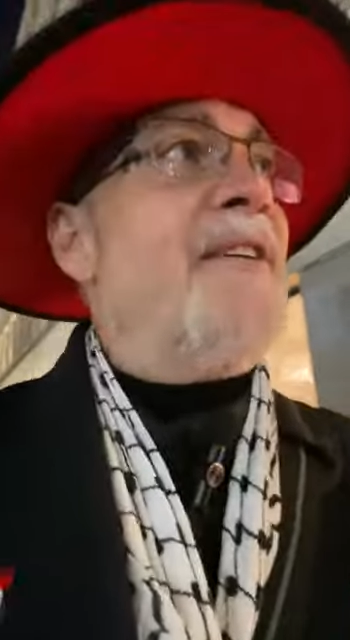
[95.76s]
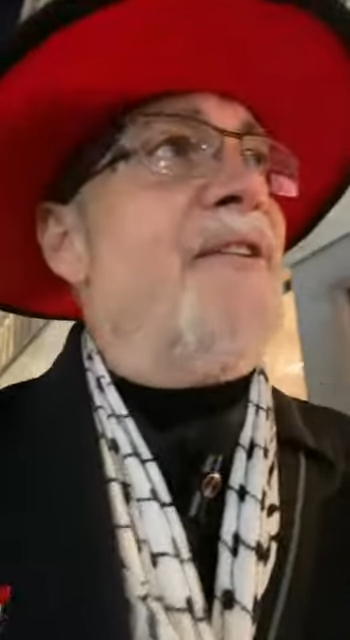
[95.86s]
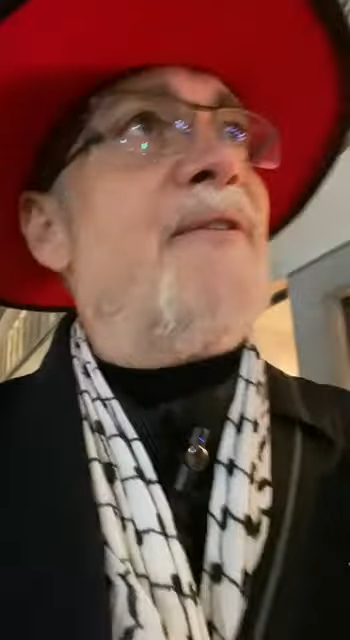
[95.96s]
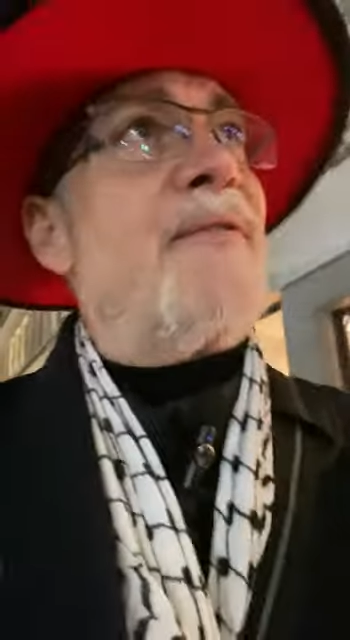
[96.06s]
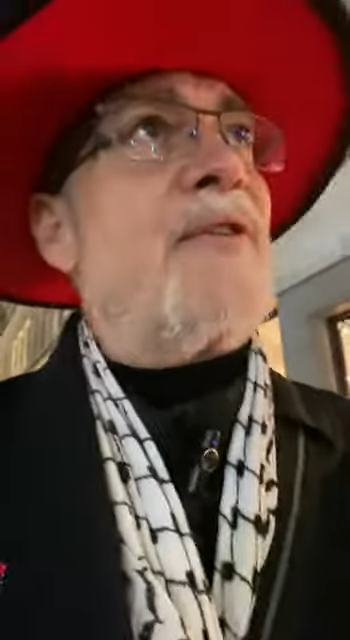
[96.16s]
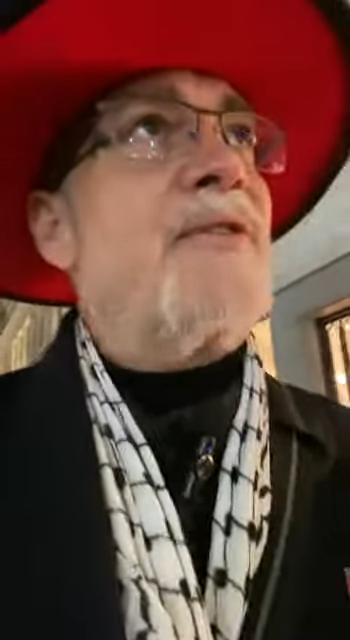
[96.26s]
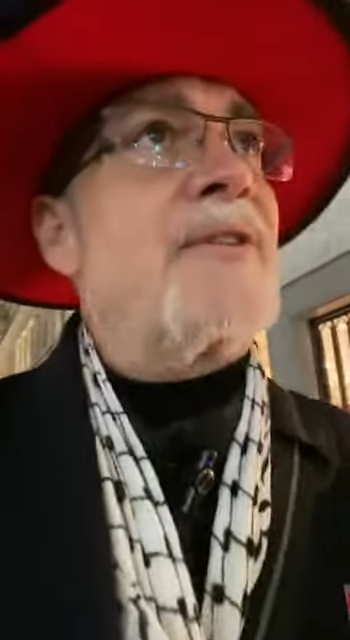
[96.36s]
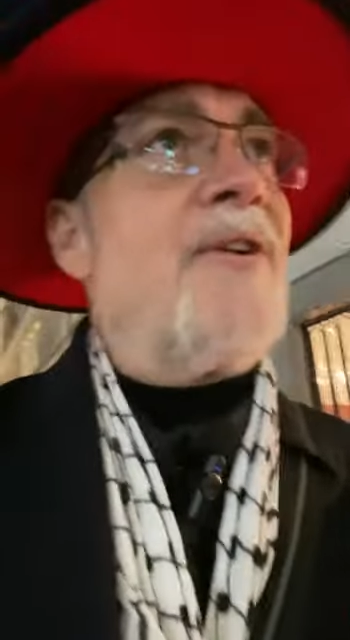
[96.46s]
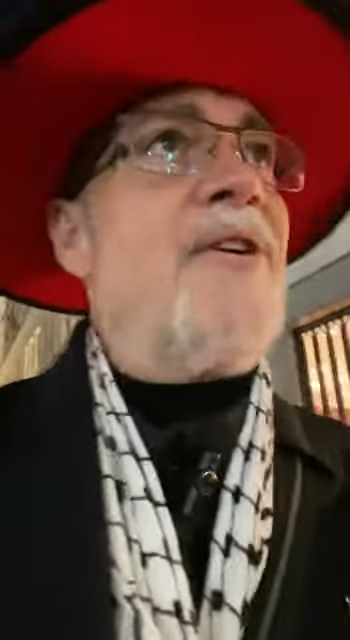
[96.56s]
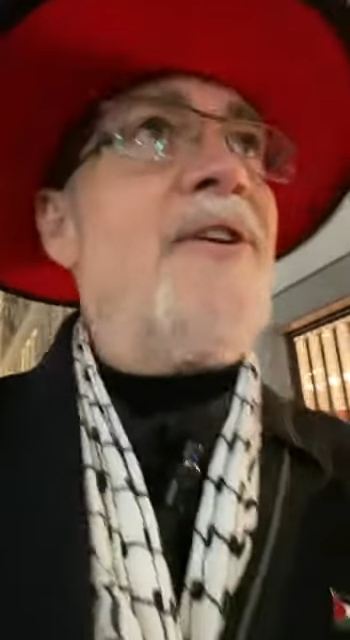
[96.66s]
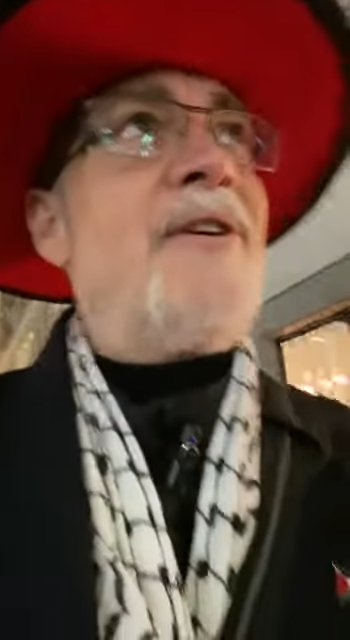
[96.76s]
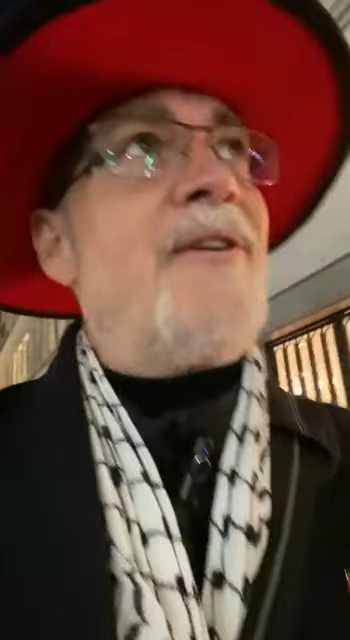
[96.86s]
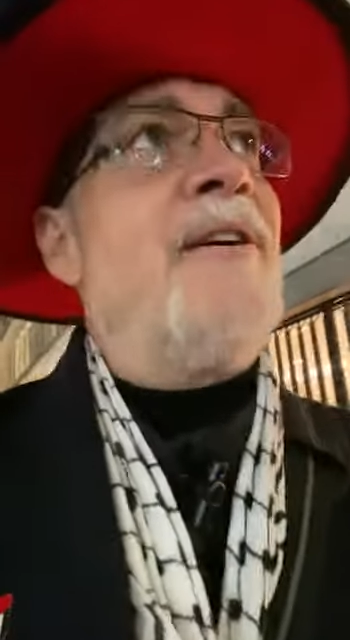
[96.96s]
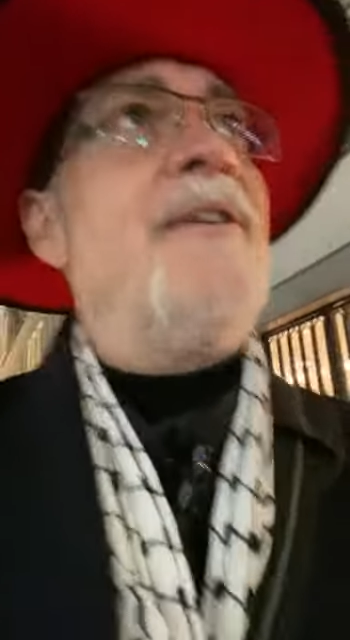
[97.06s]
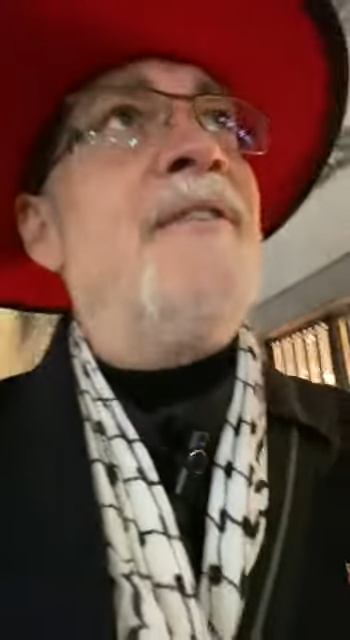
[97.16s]
Their first law
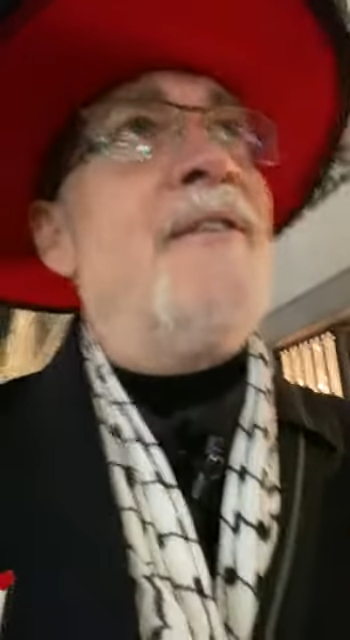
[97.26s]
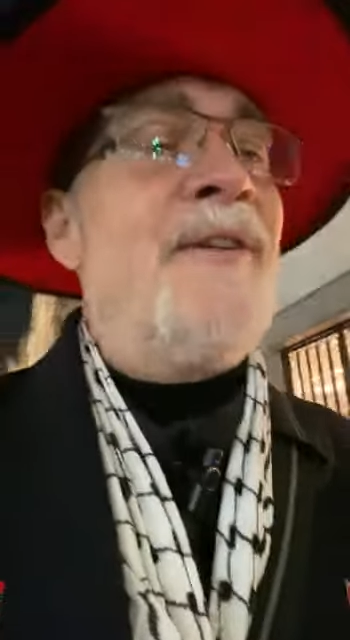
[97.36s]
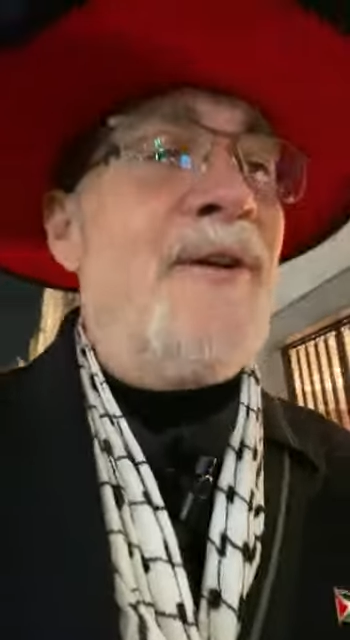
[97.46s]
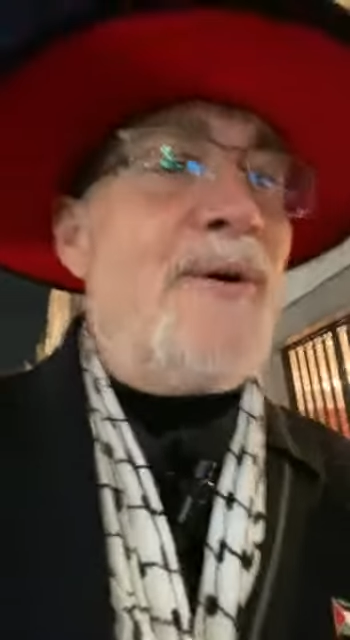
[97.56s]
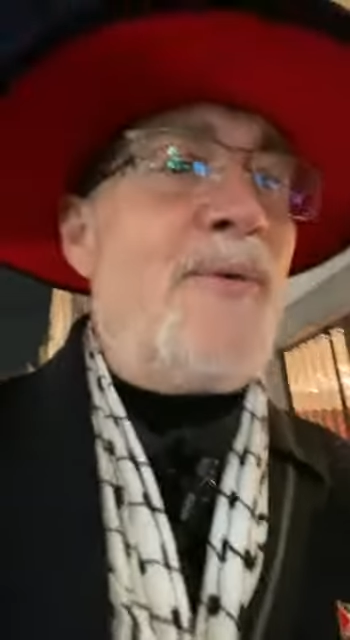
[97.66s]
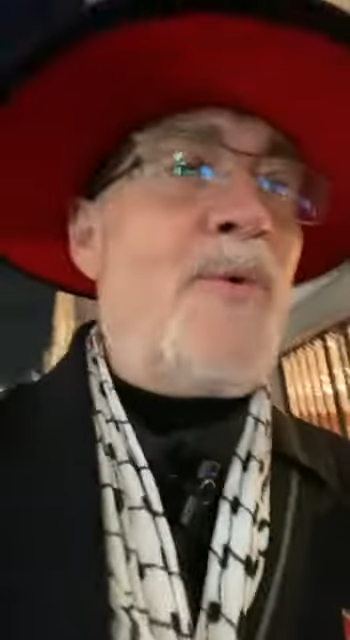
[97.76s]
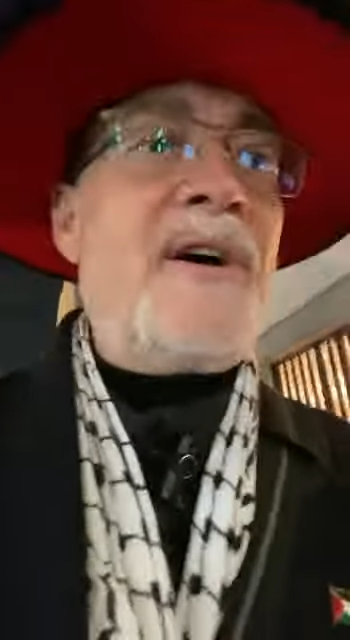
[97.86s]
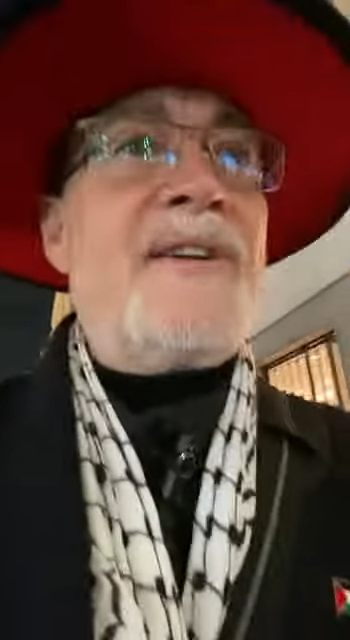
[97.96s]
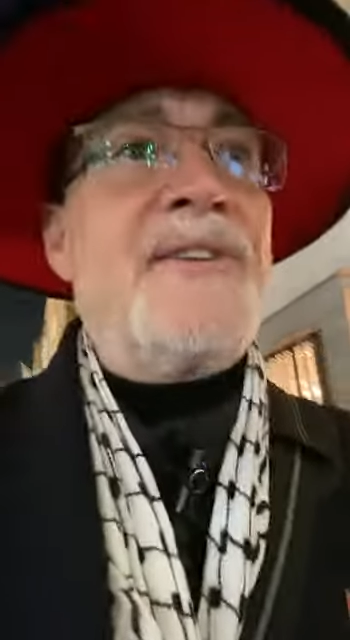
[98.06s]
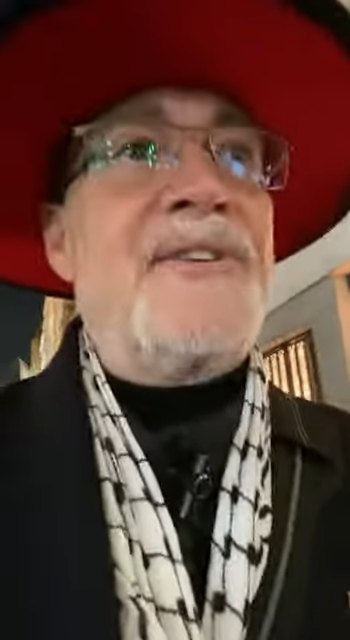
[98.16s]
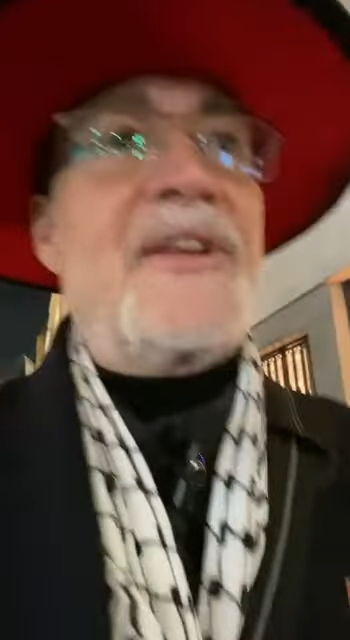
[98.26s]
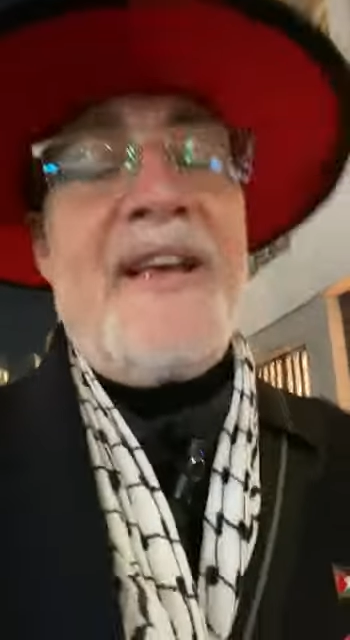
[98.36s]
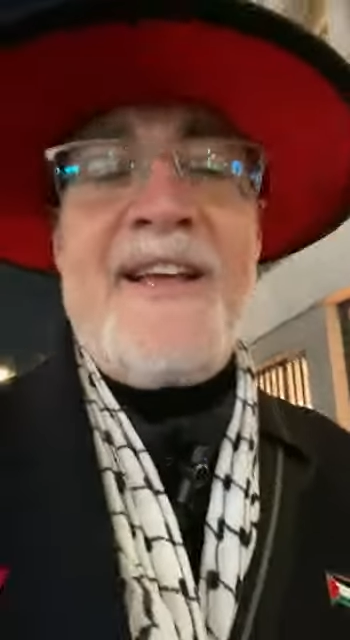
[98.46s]
was